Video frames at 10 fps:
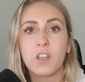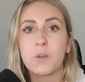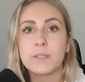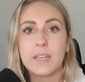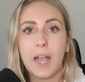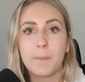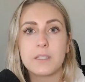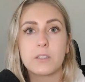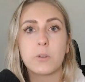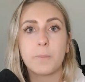who's an
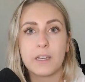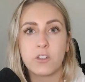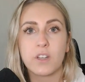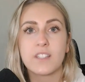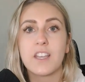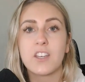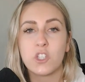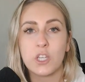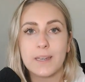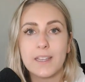absolute Pinterest
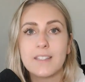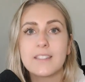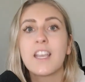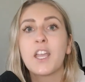genius.